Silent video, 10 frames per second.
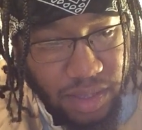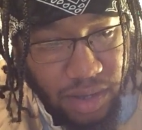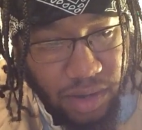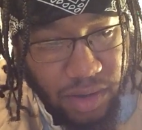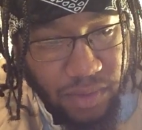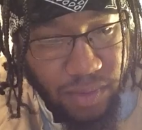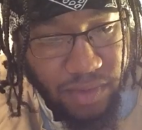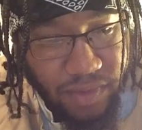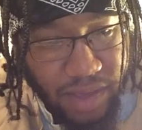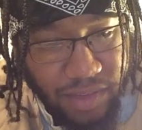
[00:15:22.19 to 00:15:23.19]
are of
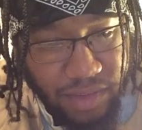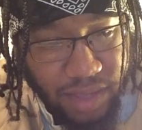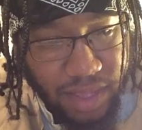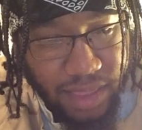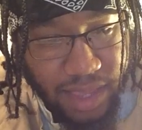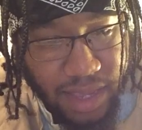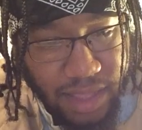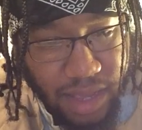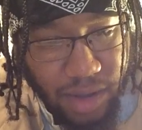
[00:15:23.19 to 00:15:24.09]
one fashion, and they that